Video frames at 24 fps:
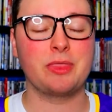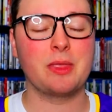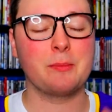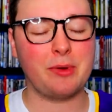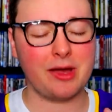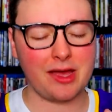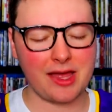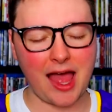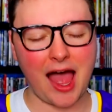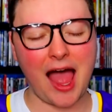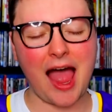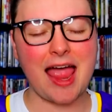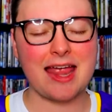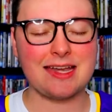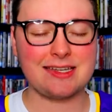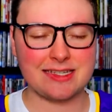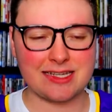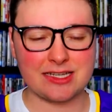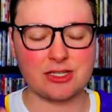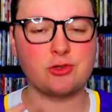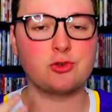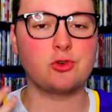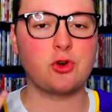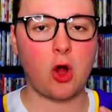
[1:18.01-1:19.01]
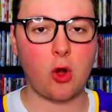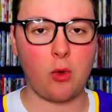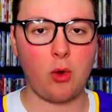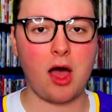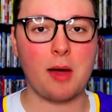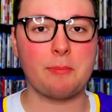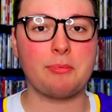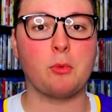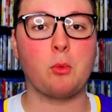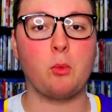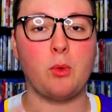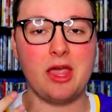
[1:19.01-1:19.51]
But I did grow
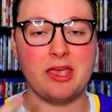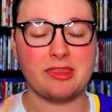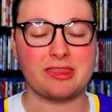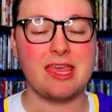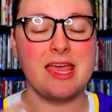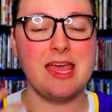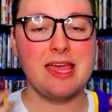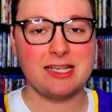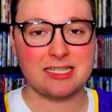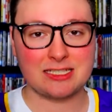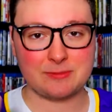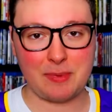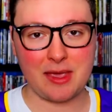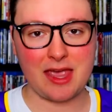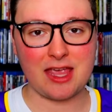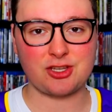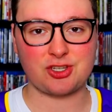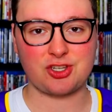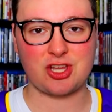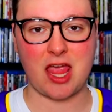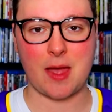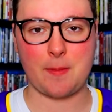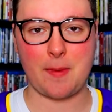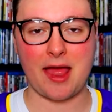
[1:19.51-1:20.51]
up with Space Jam.